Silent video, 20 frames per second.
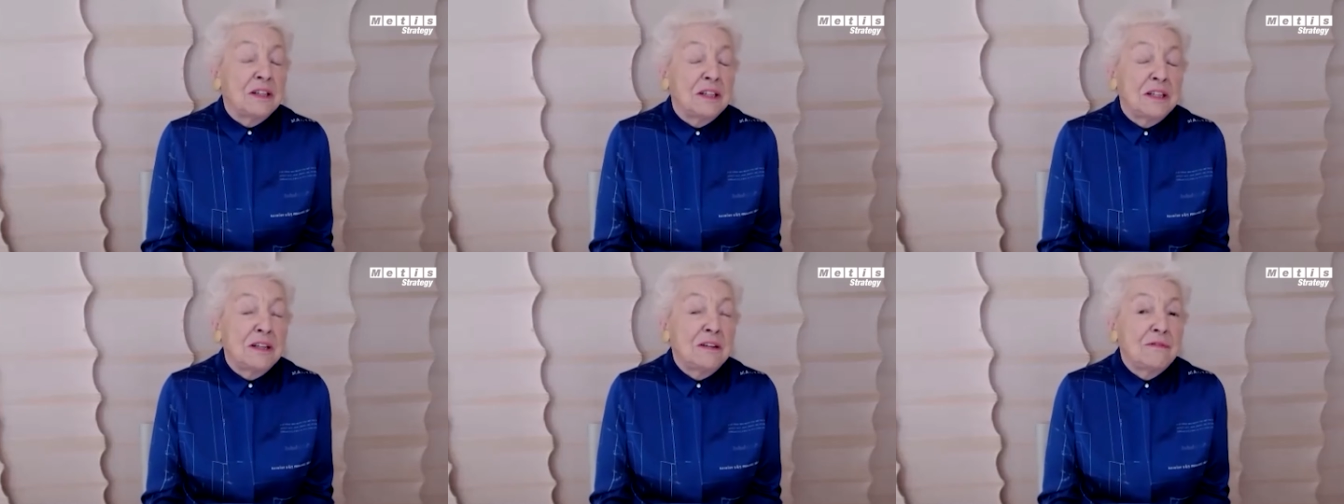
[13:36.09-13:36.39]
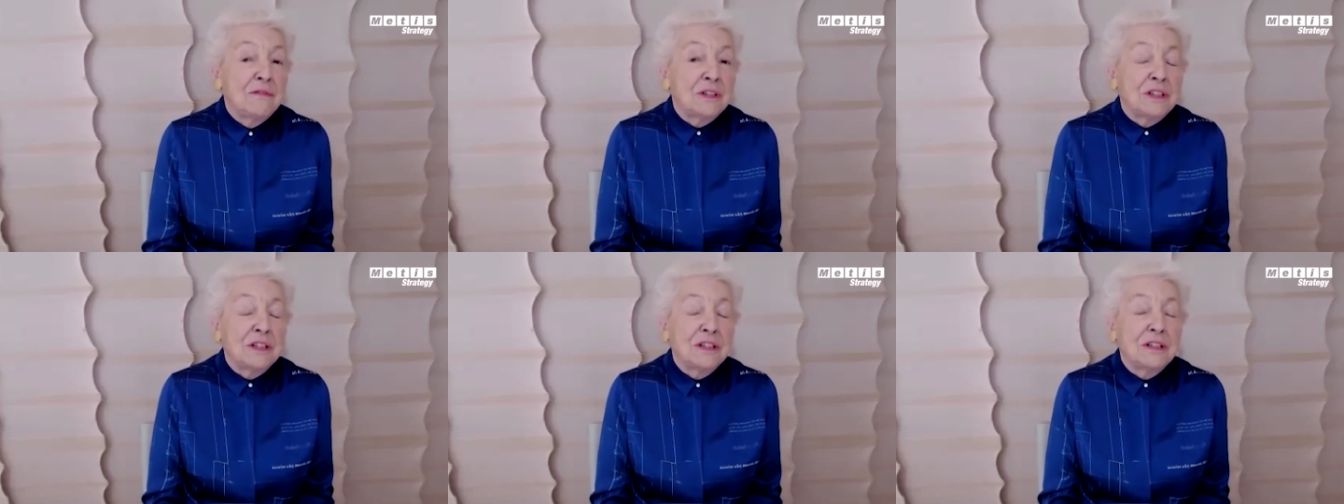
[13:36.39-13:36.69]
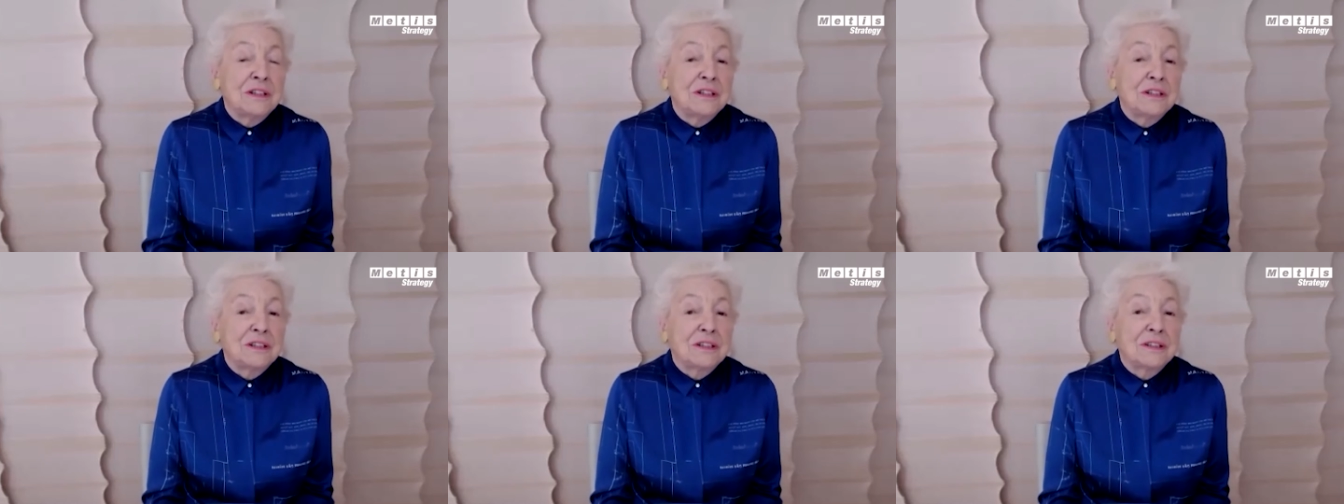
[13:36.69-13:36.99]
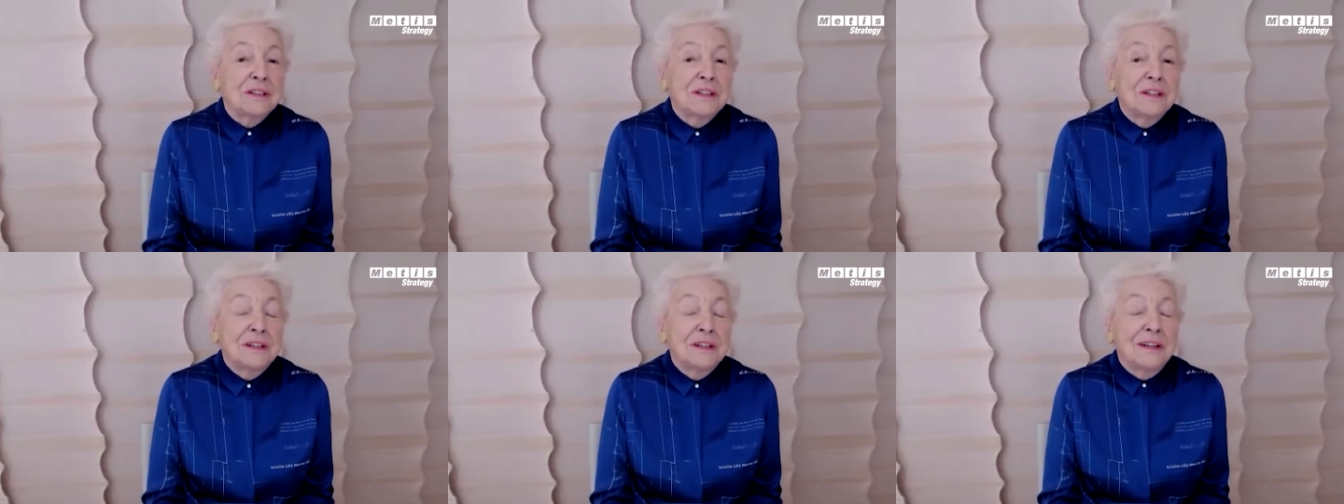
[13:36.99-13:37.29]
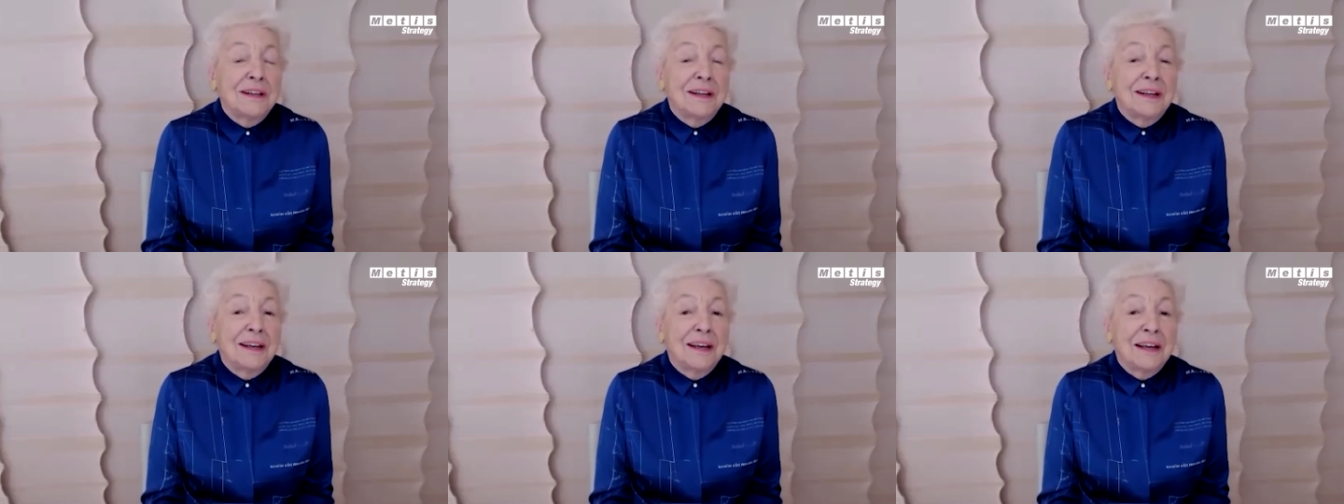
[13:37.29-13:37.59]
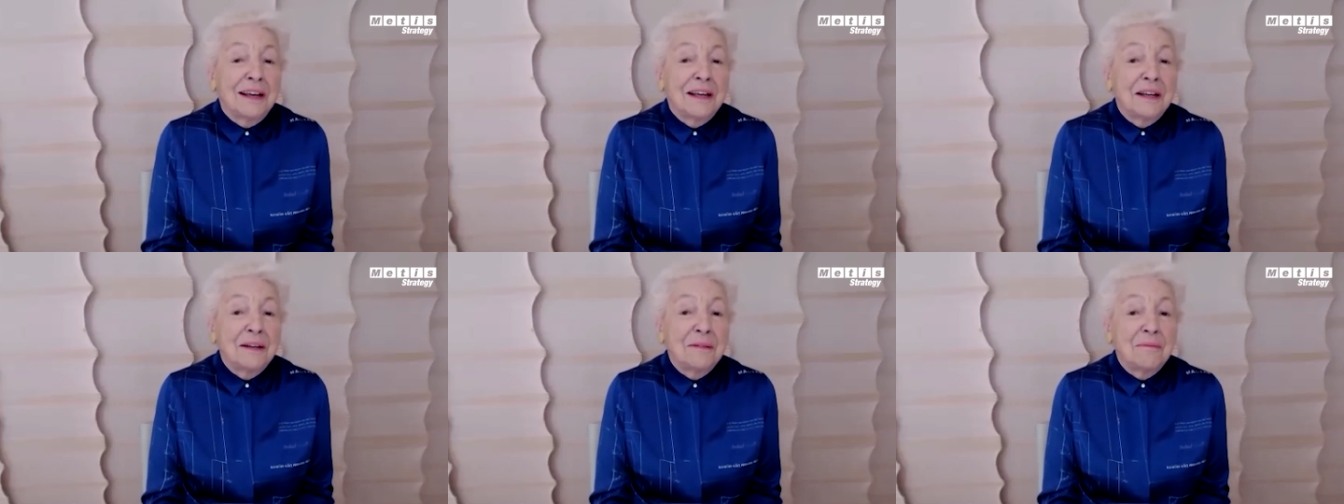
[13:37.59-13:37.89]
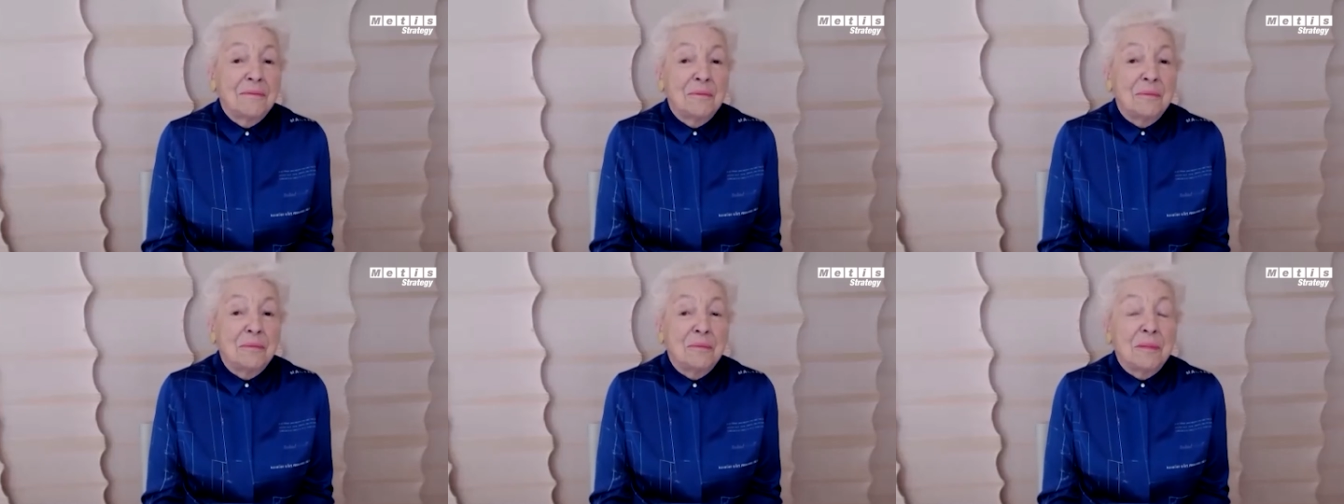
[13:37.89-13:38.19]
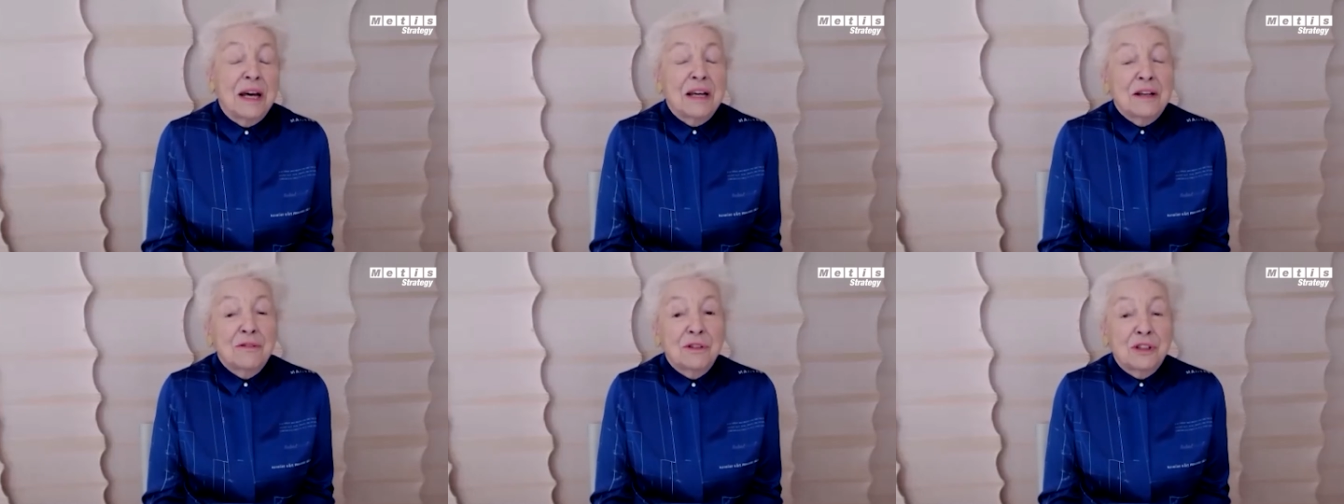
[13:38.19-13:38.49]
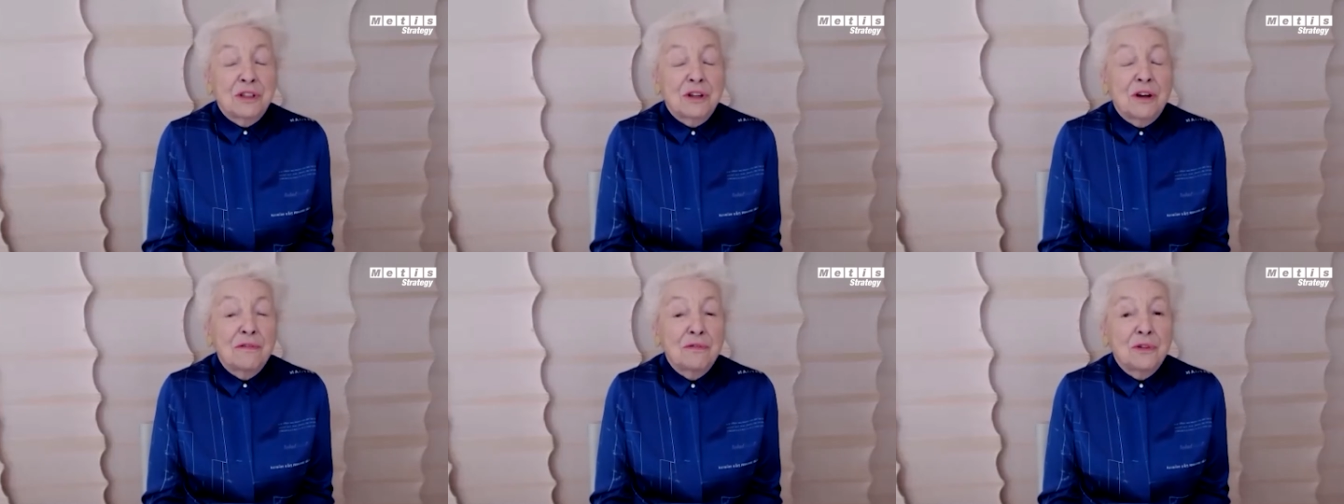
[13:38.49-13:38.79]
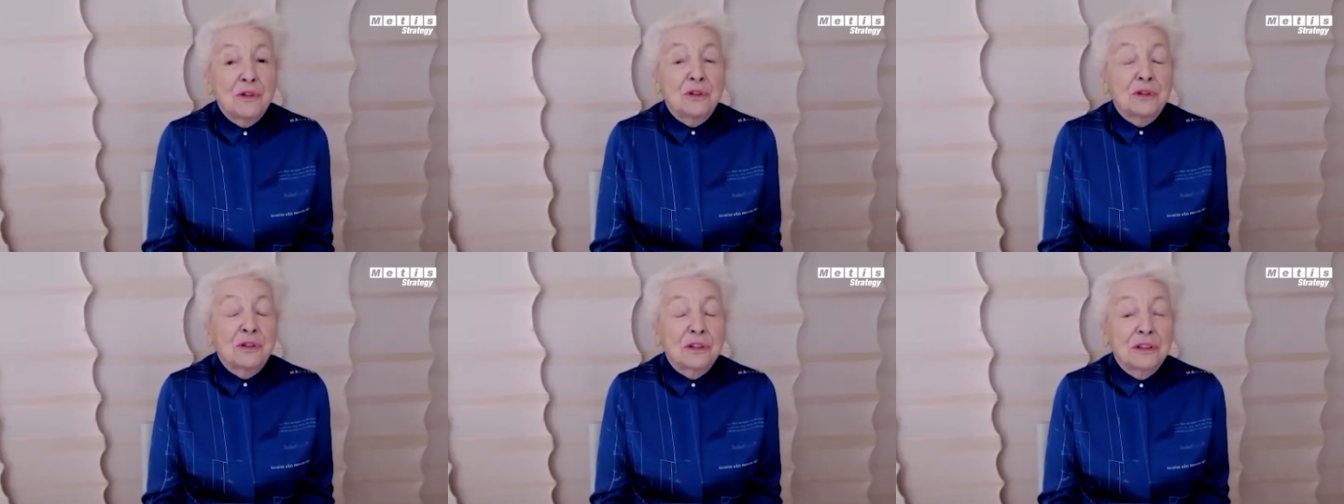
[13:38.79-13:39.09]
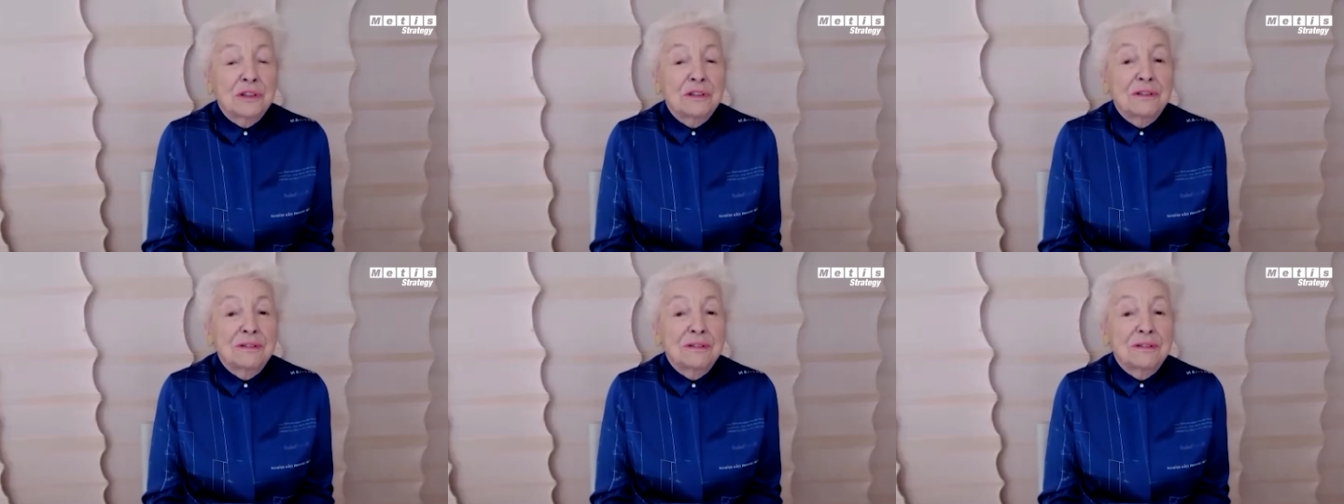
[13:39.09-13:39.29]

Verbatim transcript: a dividend, uh, Microsoft took